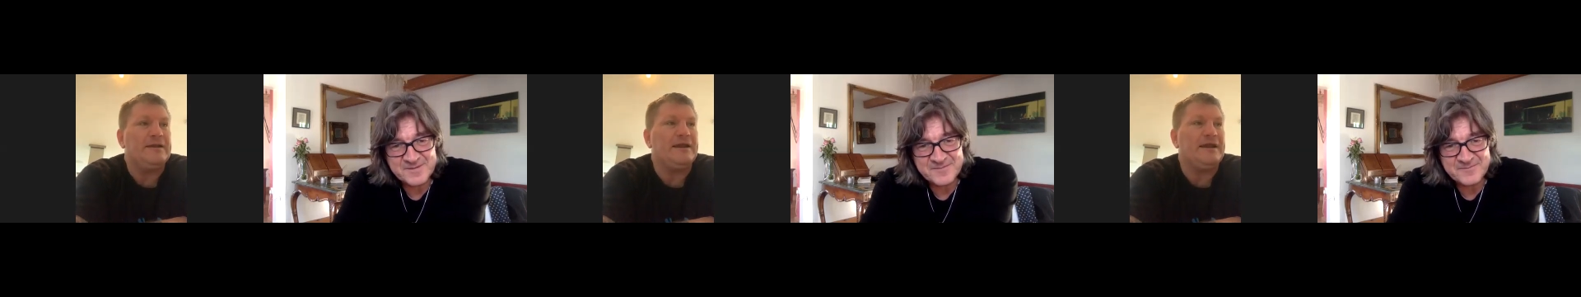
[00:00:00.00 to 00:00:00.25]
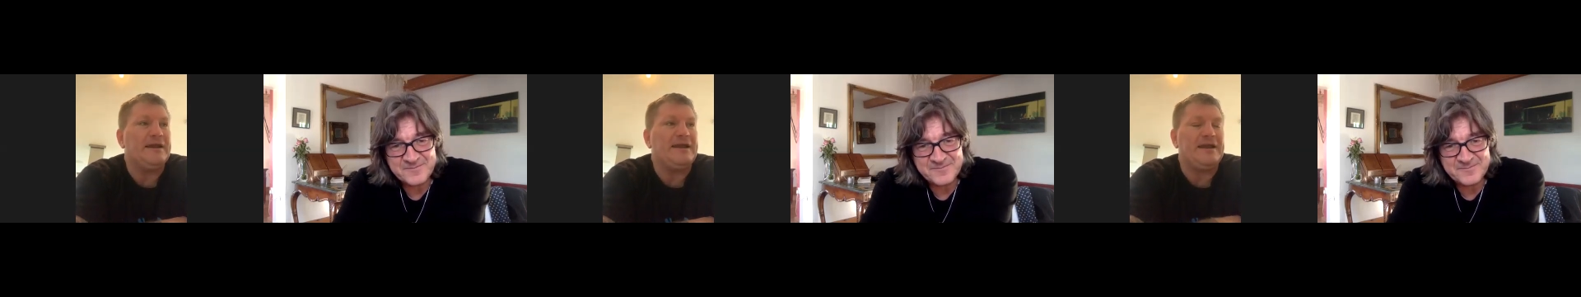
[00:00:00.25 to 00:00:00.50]

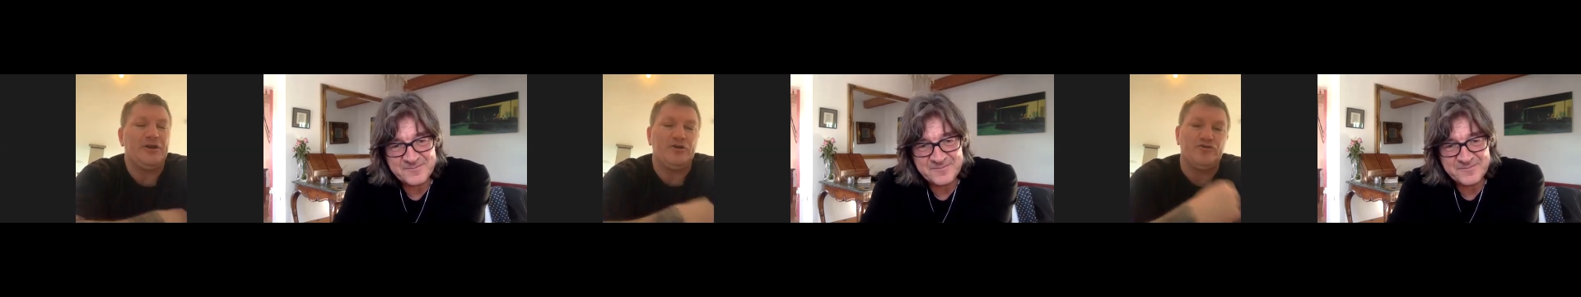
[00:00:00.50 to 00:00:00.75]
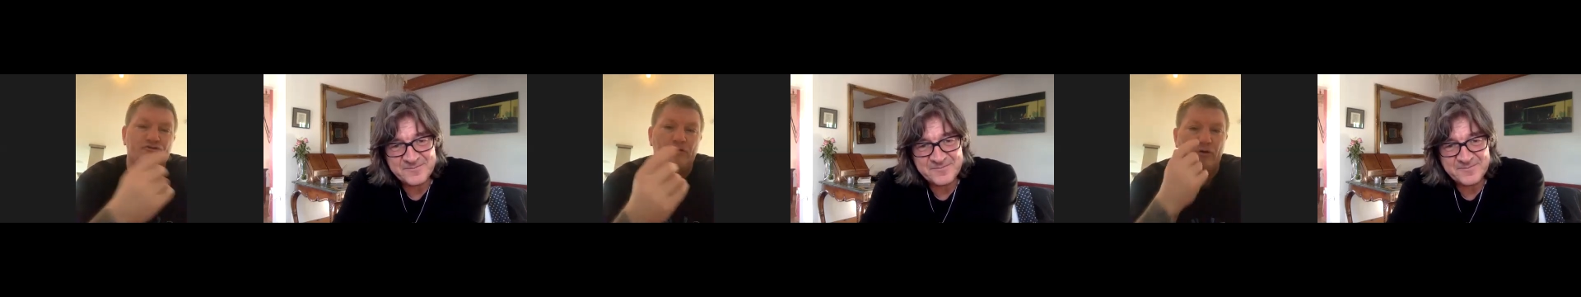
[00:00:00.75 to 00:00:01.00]
Speaker 1: like I
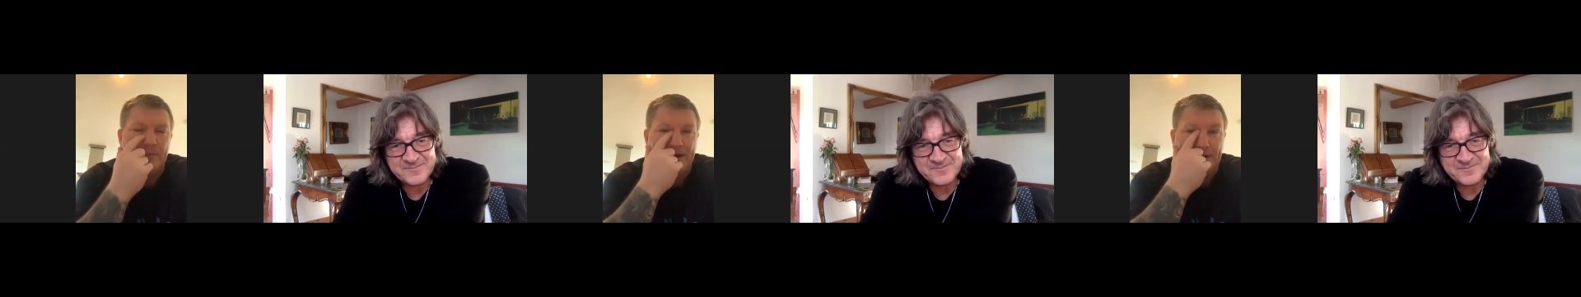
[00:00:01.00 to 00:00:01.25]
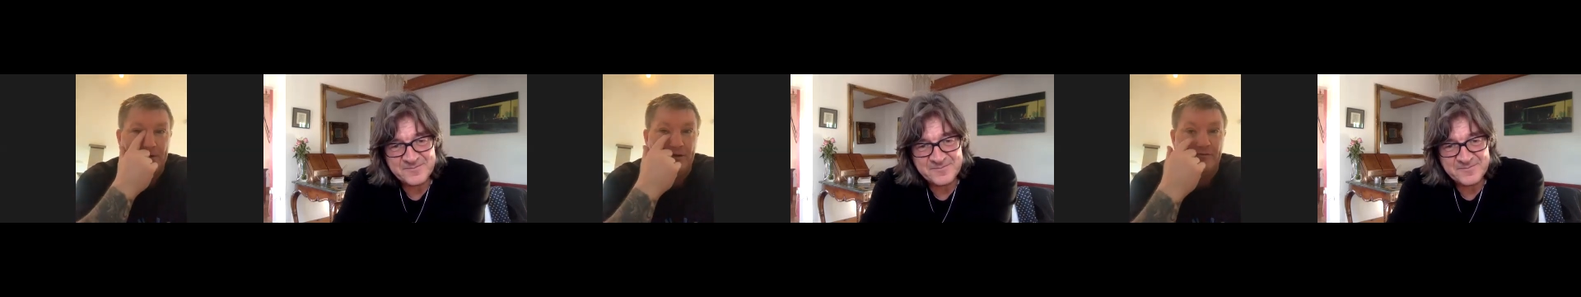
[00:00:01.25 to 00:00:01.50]
controlled
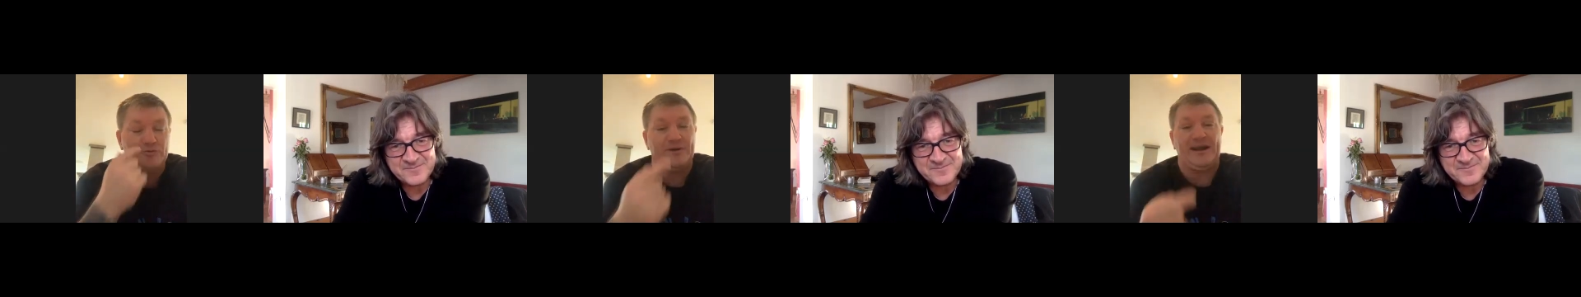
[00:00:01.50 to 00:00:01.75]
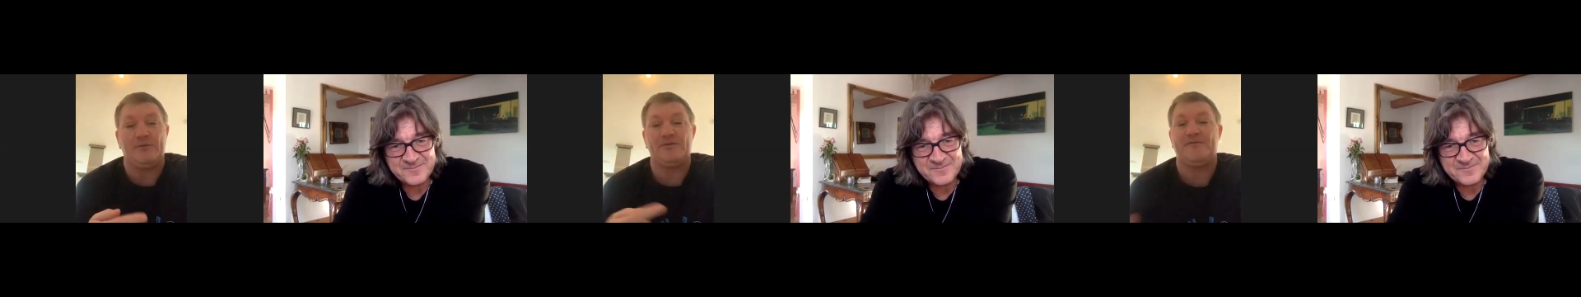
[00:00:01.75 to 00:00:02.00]
my nerves
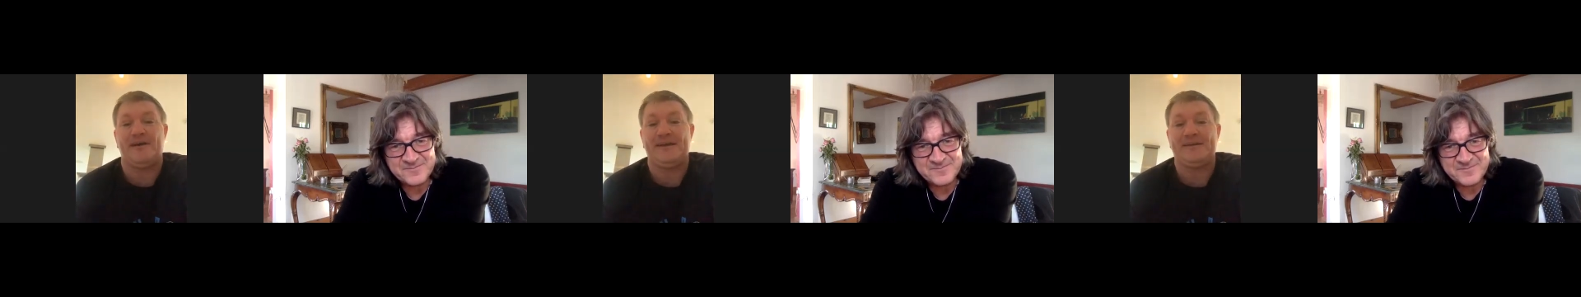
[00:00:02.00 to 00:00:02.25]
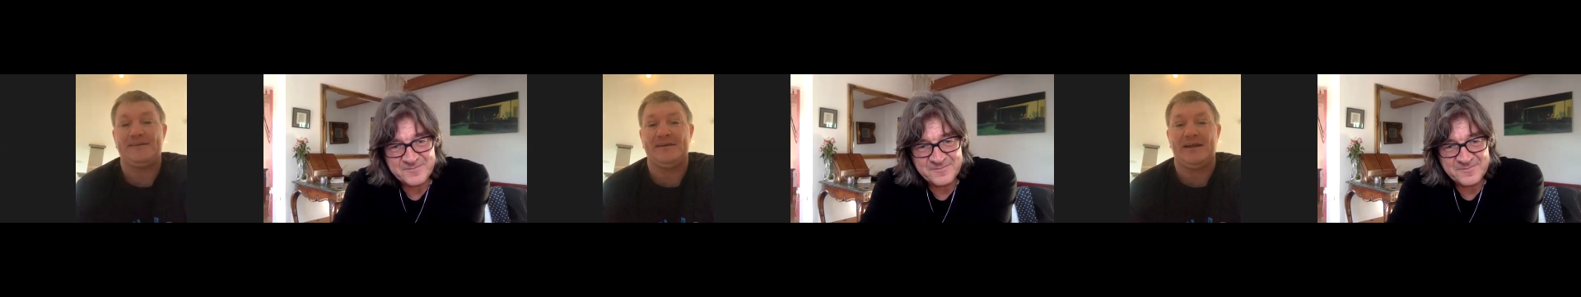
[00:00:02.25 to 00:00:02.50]
when I was
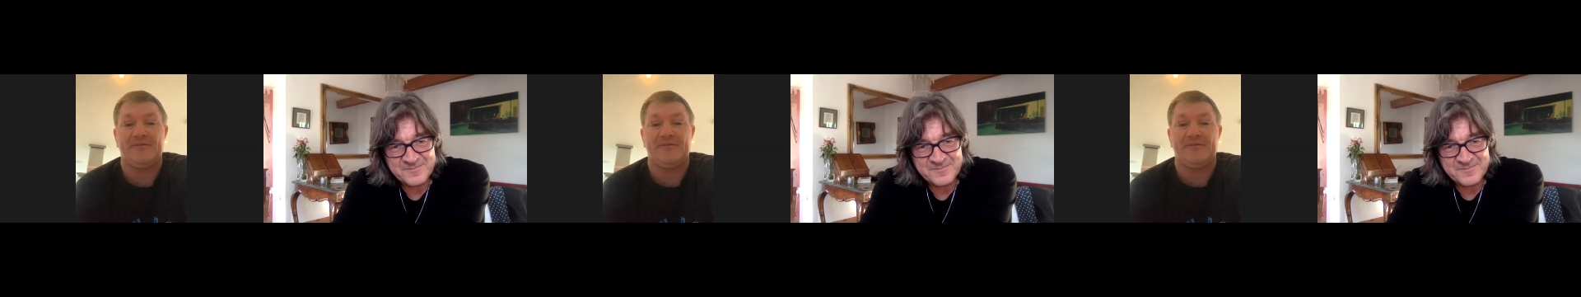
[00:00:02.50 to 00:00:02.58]
fighting,